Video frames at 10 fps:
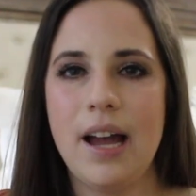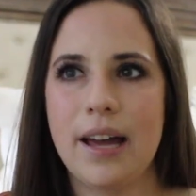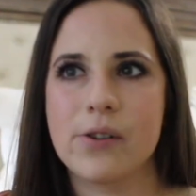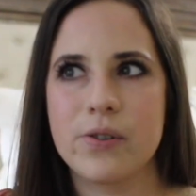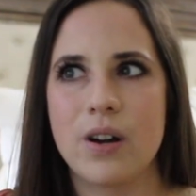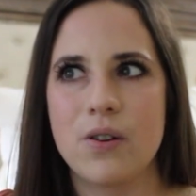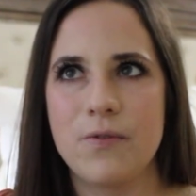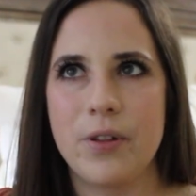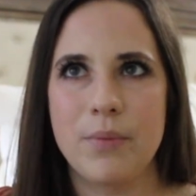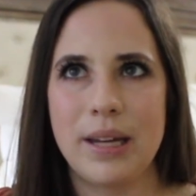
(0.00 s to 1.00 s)
I don't know
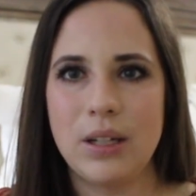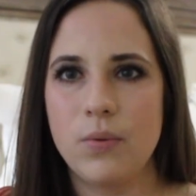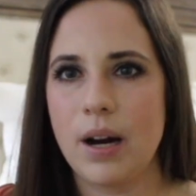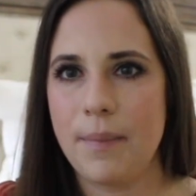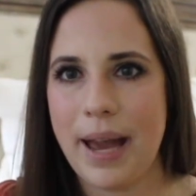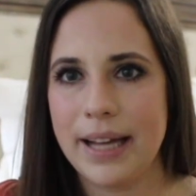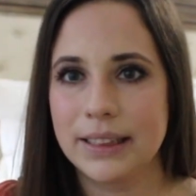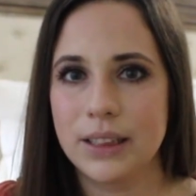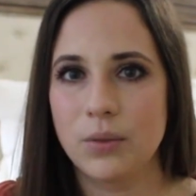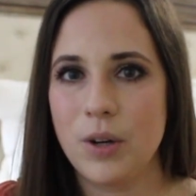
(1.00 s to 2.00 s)
if they'll make you wear a
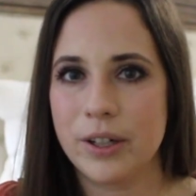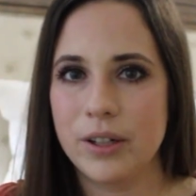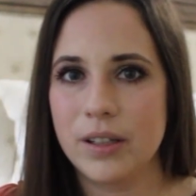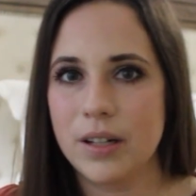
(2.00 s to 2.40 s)
mask while you're in the